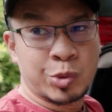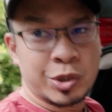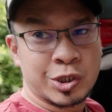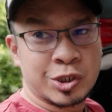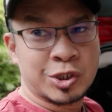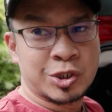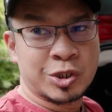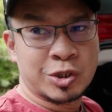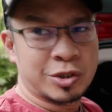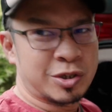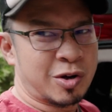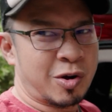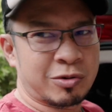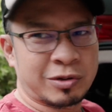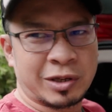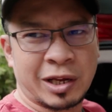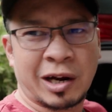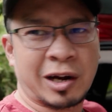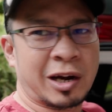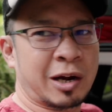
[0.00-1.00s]
which you
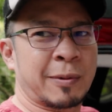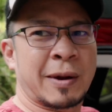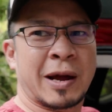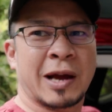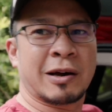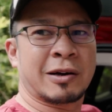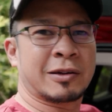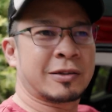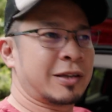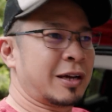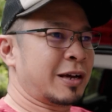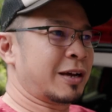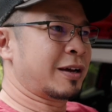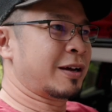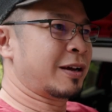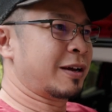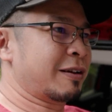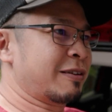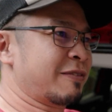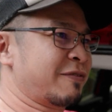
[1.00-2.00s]
don't care about
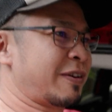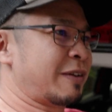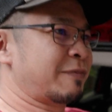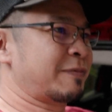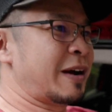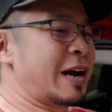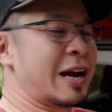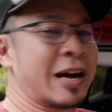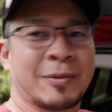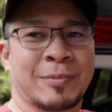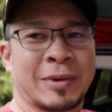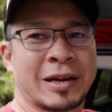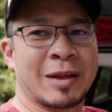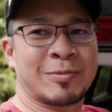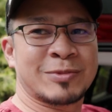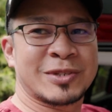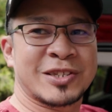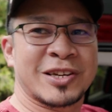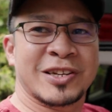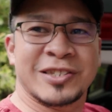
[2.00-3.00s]
if I buy, but I'm
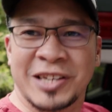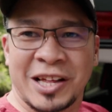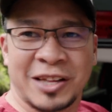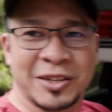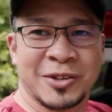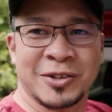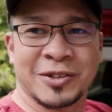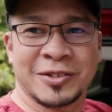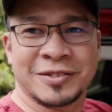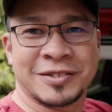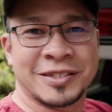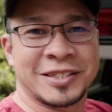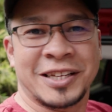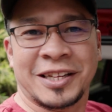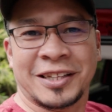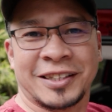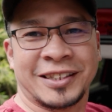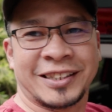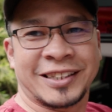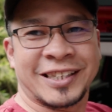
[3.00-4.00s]
just gonna tell you
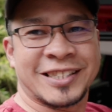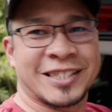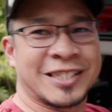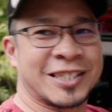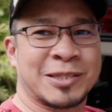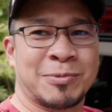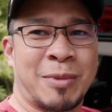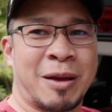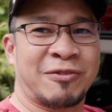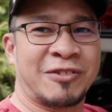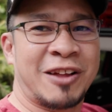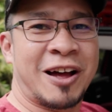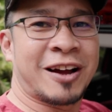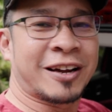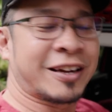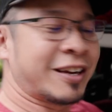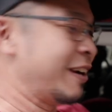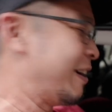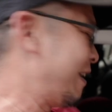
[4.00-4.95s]
still, because this is my vlog.